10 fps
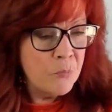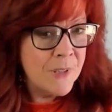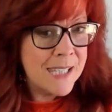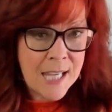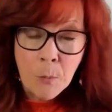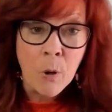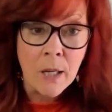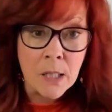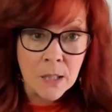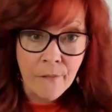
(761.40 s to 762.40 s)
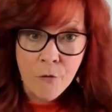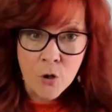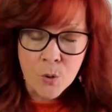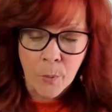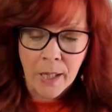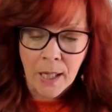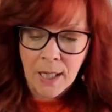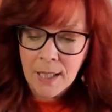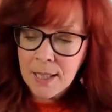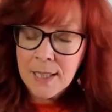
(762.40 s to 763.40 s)
Same way I did the first one.
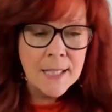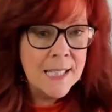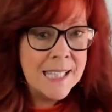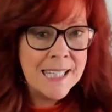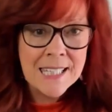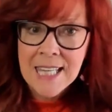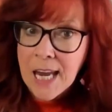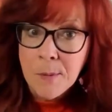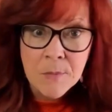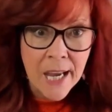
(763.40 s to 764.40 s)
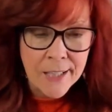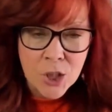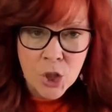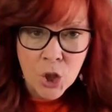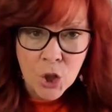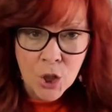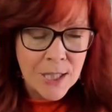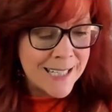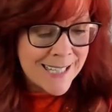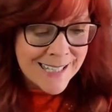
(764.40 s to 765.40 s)
Same texture,
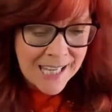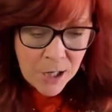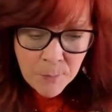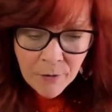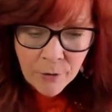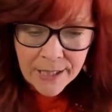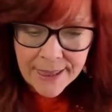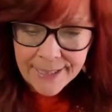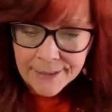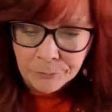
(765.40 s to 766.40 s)
same everything.